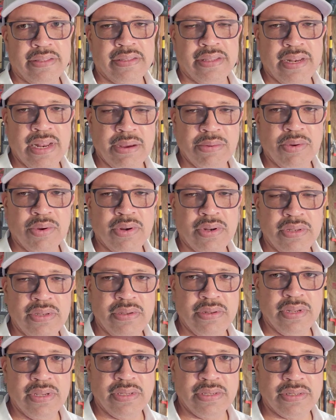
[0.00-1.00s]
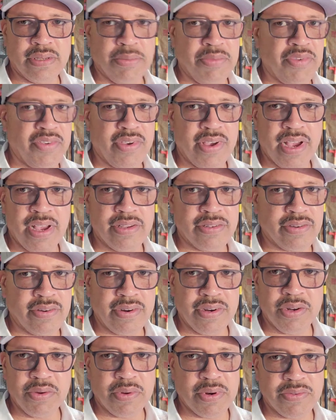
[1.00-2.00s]
that I'm going to do this. Some of you guys
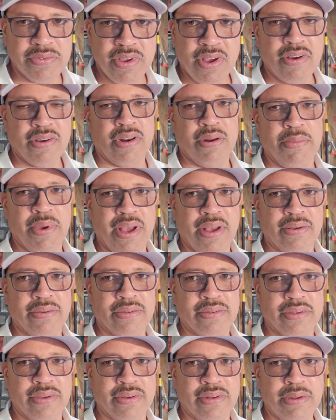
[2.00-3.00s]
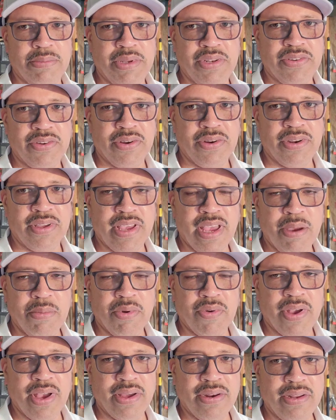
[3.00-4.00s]
already know what I'm talking about. So let me turn the
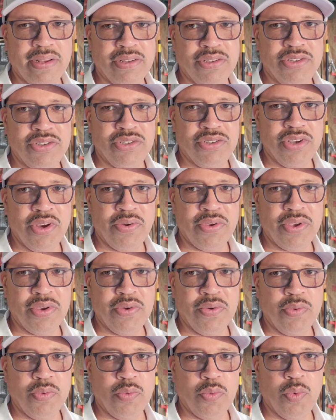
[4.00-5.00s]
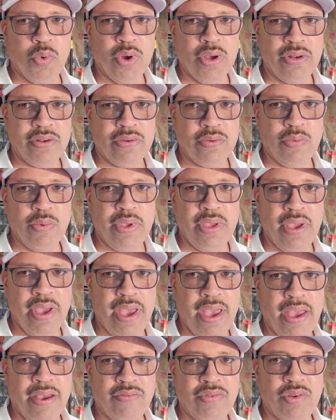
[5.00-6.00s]
camera around and show you what we
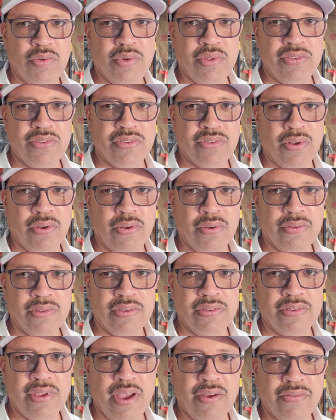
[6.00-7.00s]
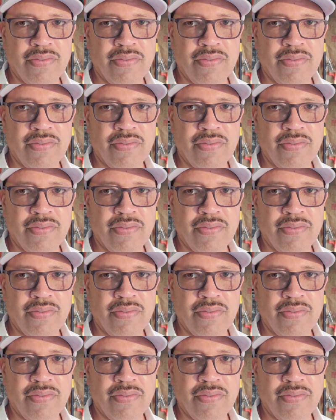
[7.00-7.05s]
have to install this